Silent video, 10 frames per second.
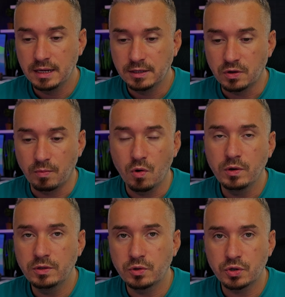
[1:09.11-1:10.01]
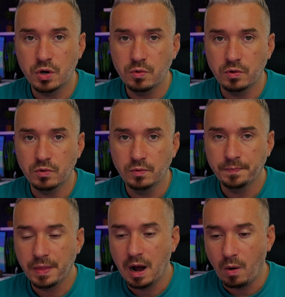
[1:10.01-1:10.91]
So I'm going to show you
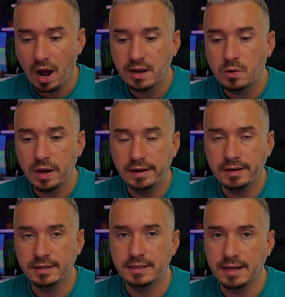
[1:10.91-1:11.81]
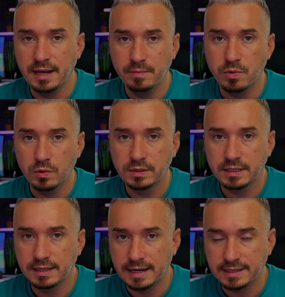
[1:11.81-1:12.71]
how I create these ebooks
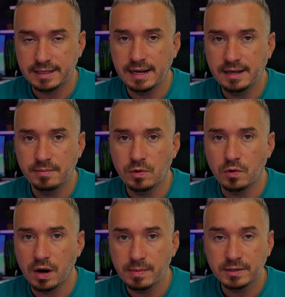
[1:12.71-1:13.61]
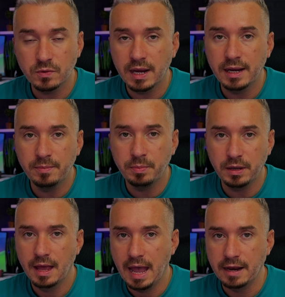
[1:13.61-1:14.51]
and sell them on Amazon
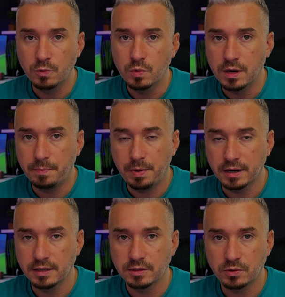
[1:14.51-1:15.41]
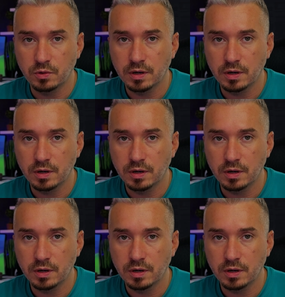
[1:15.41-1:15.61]
KDP and Google Partner Store.